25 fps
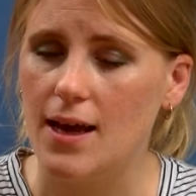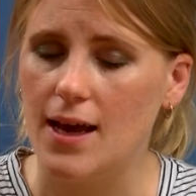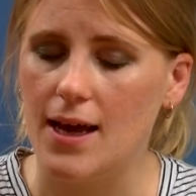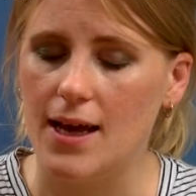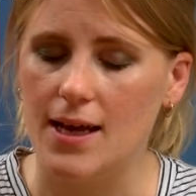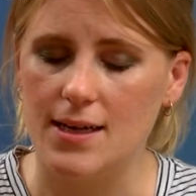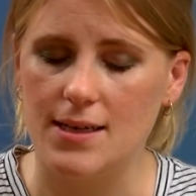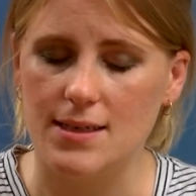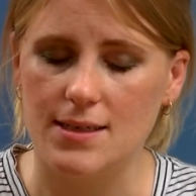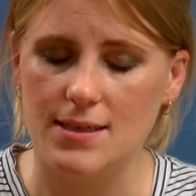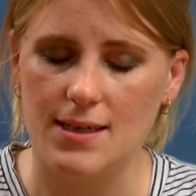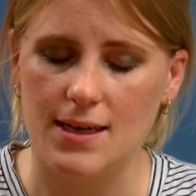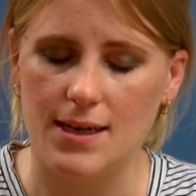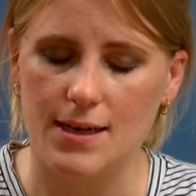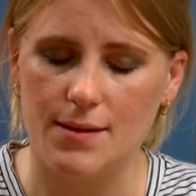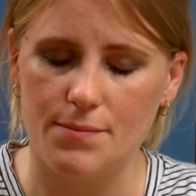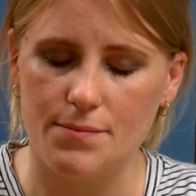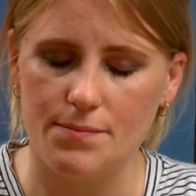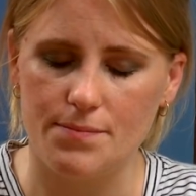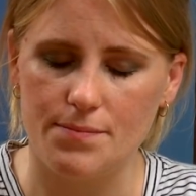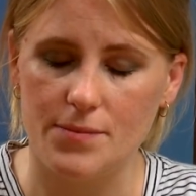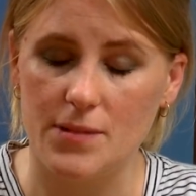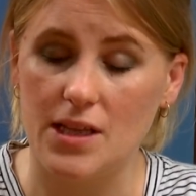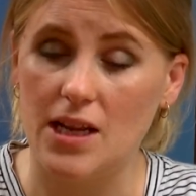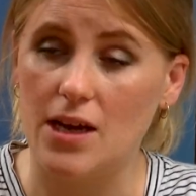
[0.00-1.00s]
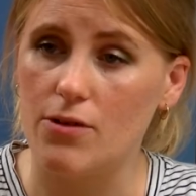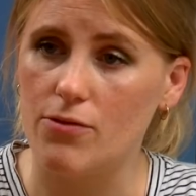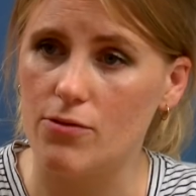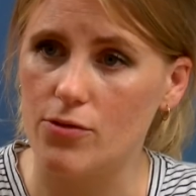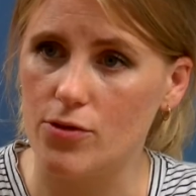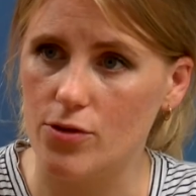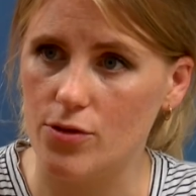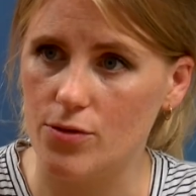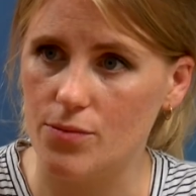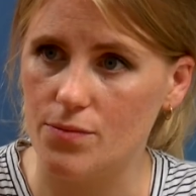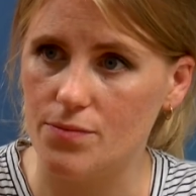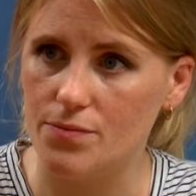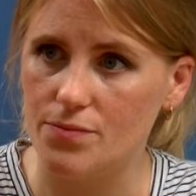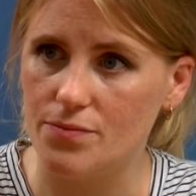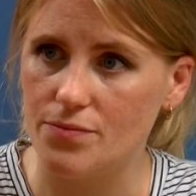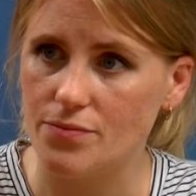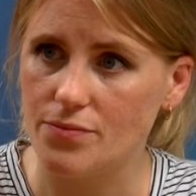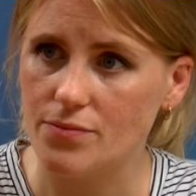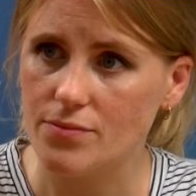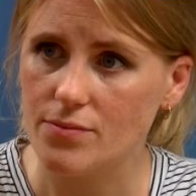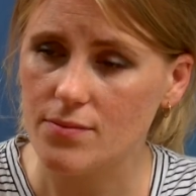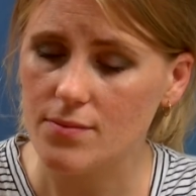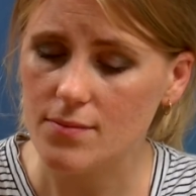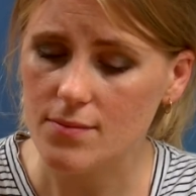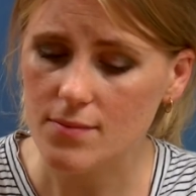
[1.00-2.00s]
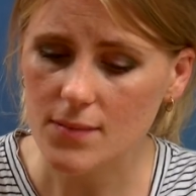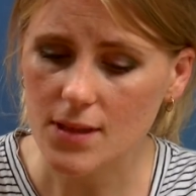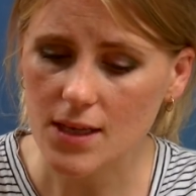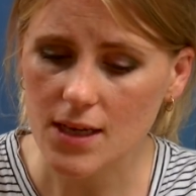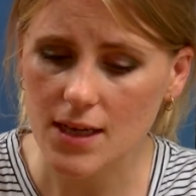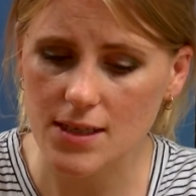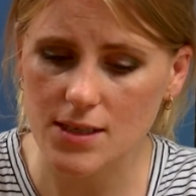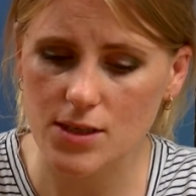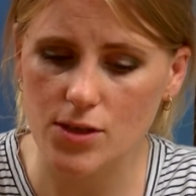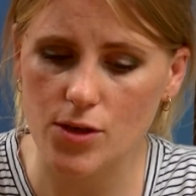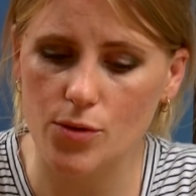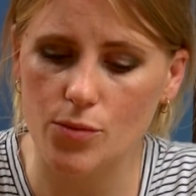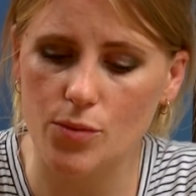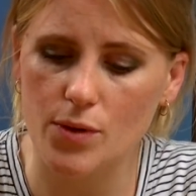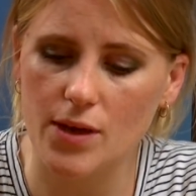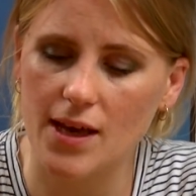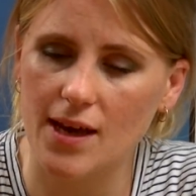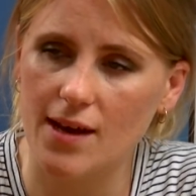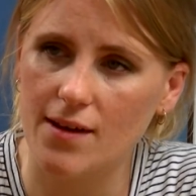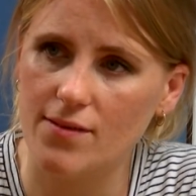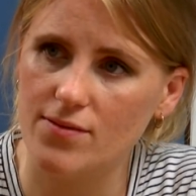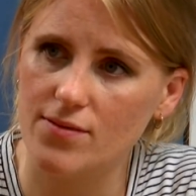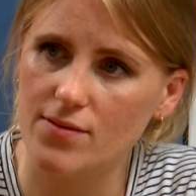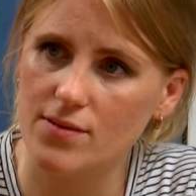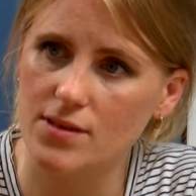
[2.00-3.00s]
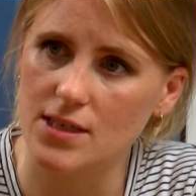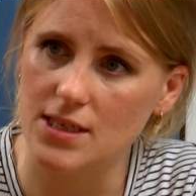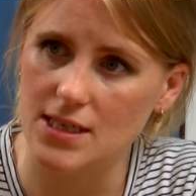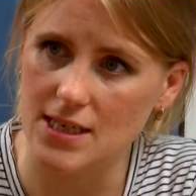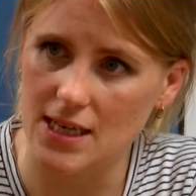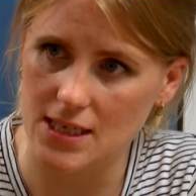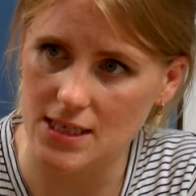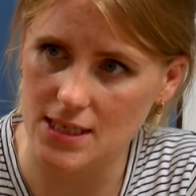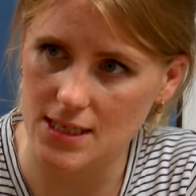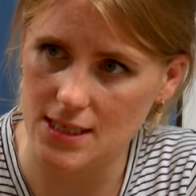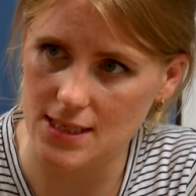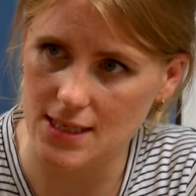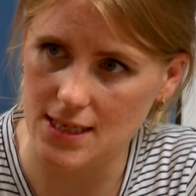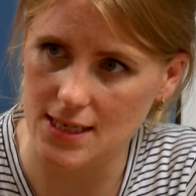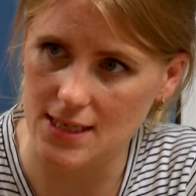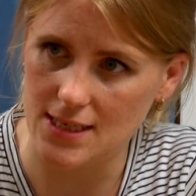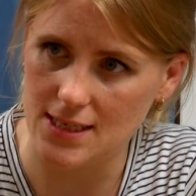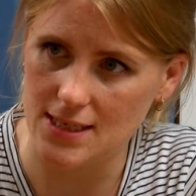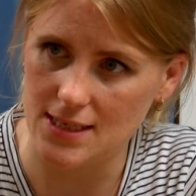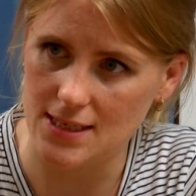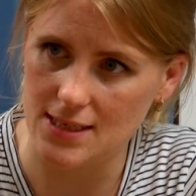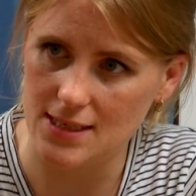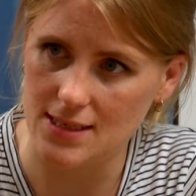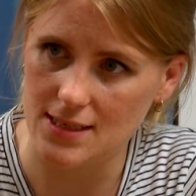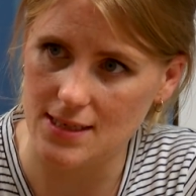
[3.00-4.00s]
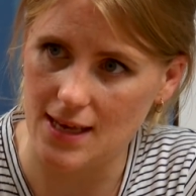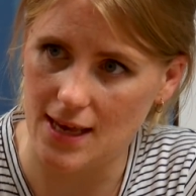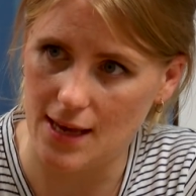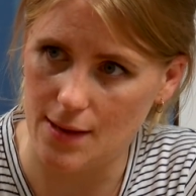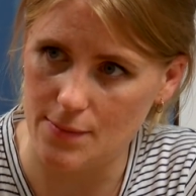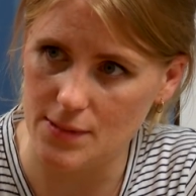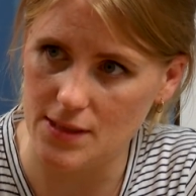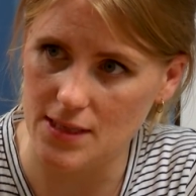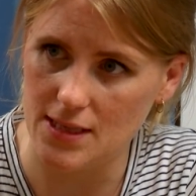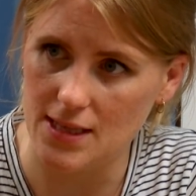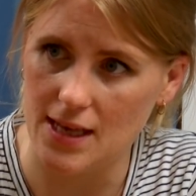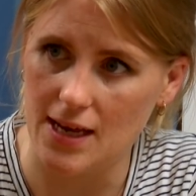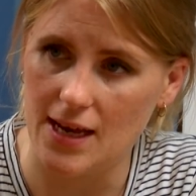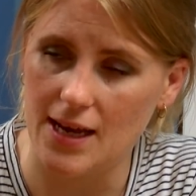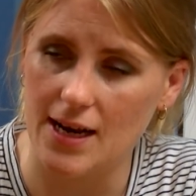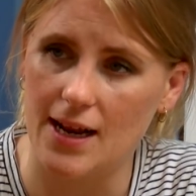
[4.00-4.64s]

and Nauru. And so we have detention centres, camps in there.